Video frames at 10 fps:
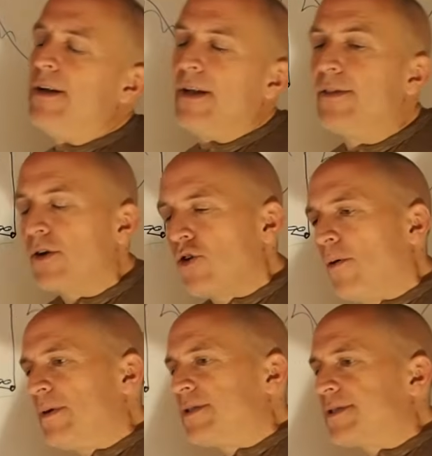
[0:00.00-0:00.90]
in the
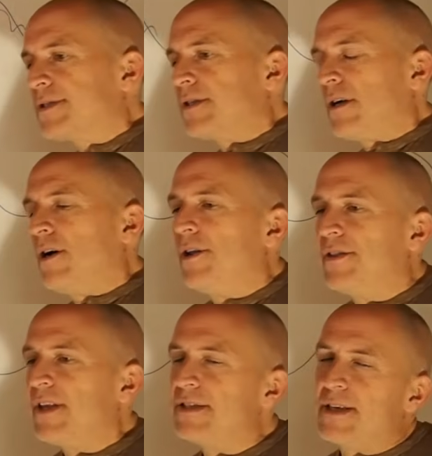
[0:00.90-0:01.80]
comments
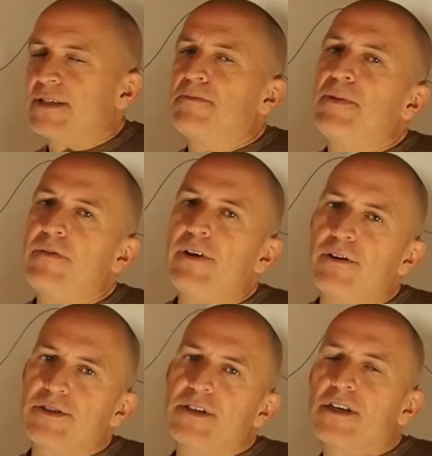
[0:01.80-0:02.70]
on these SMB
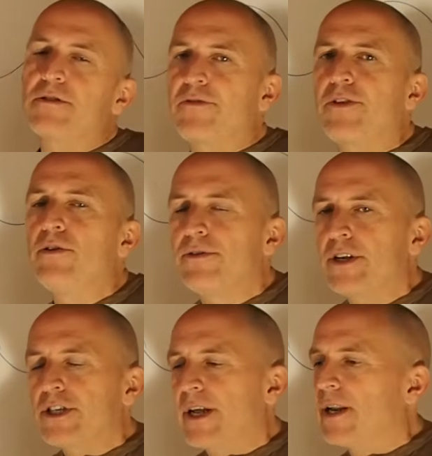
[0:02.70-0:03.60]
videos. There's a few on
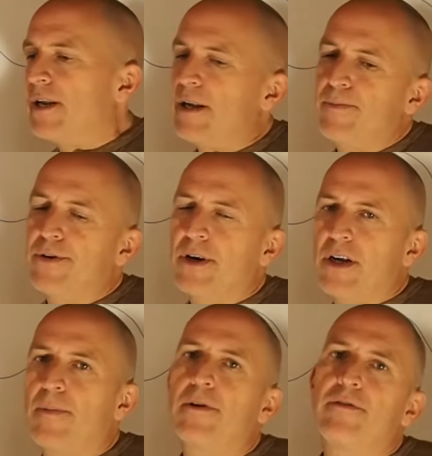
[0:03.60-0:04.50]
the channel. I'll put a
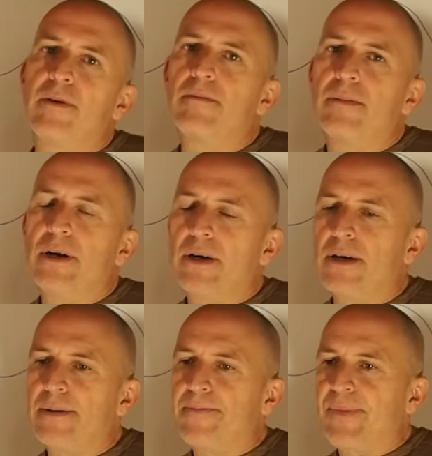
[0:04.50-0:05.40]
couple of them
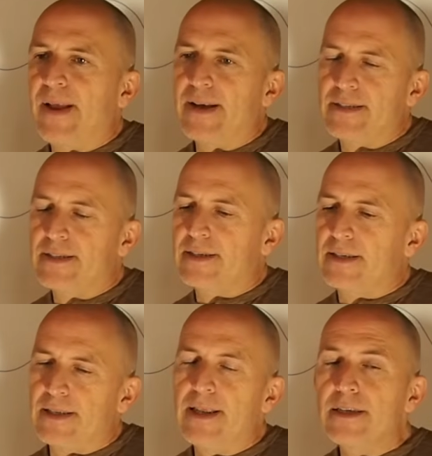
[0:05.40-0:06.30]
as
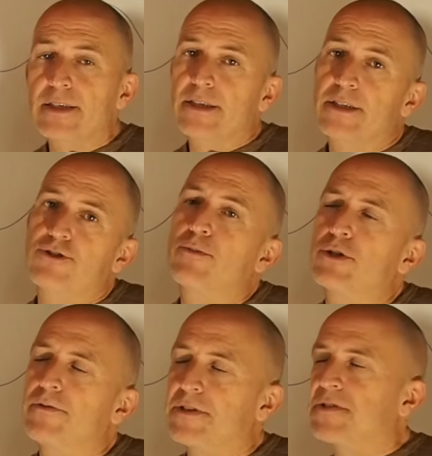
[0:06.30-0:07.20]
links in the description of this